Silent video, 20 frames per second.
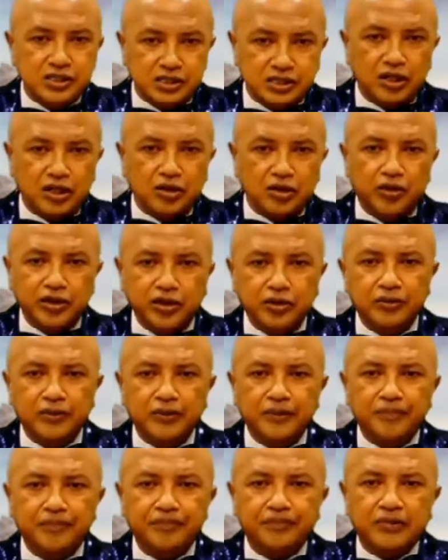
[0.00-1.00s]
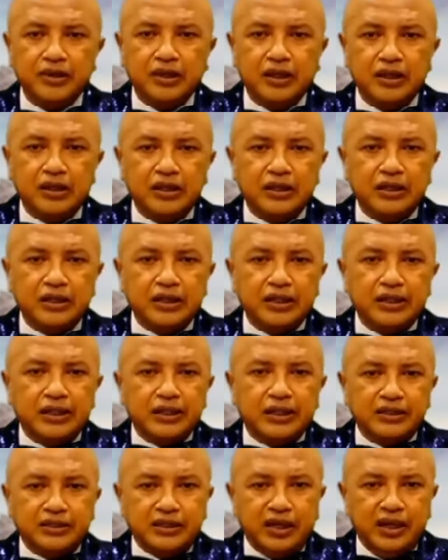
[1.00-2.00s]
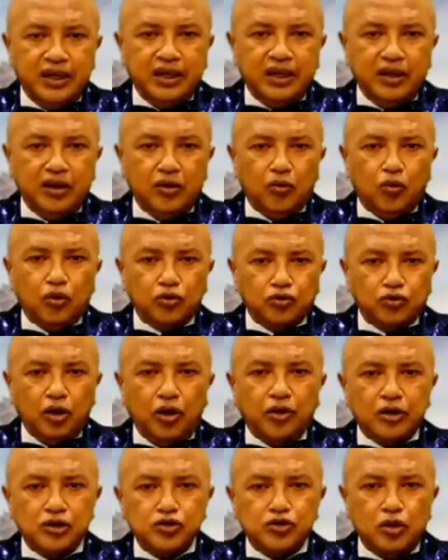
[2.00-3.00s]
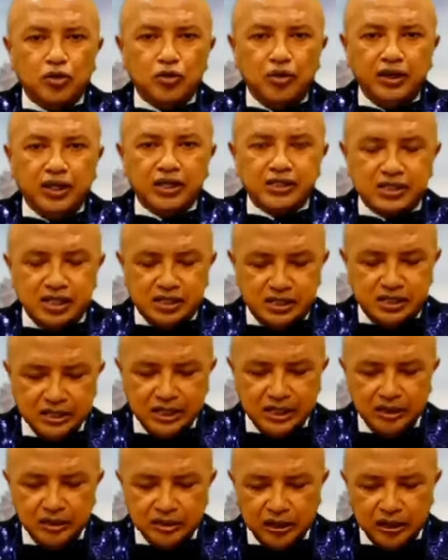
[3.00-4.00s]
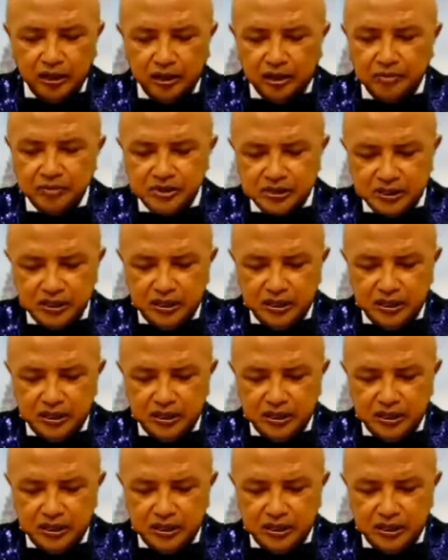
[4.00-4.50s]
It's Moses. So authors according to exegesis.